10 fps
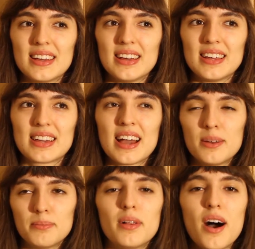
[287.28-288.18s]
it kind
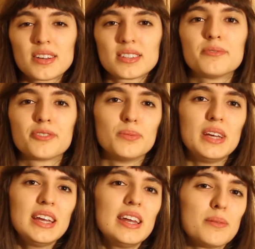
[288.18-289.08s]
of blocks them from
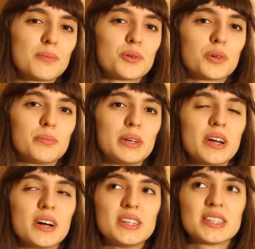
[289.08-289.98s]
eating more
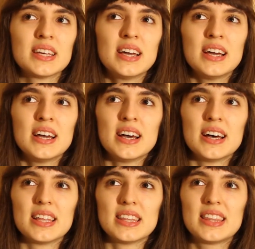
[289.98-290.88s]
because
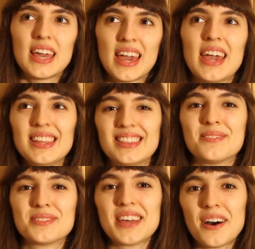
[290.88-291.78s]
they hate
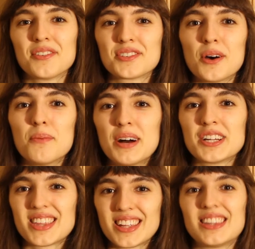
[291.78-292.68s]
themselves so
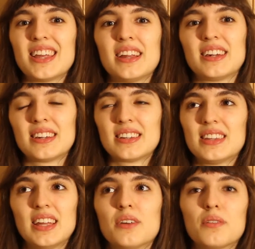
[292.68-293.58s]
much that they
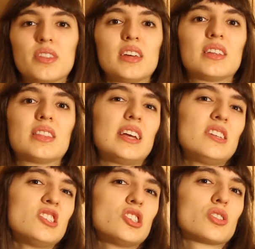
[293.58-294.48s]
don't think they
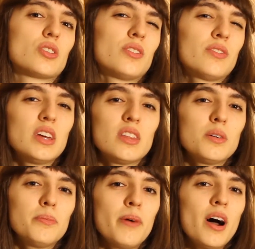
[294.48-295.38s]
deserve the
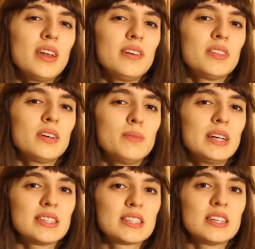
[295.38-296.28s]
other body, if that
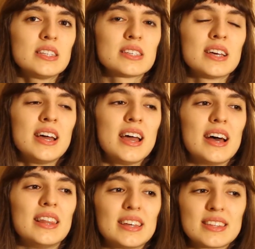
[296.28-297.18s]
makes sense.
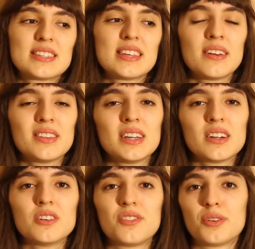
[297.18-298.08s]
And like the same thing
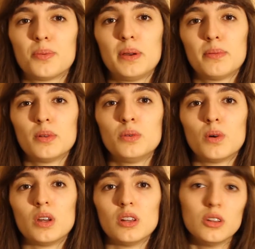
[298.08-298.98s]
goes for people who
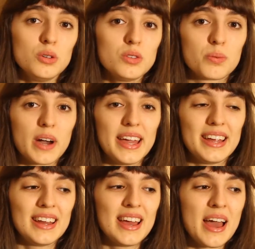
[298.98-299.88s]
want to lose
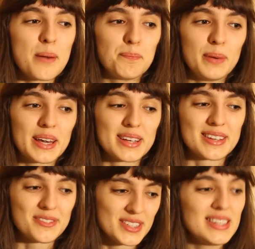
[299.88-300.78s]
weight, because
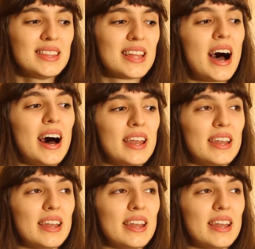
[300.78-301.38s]
I've seen that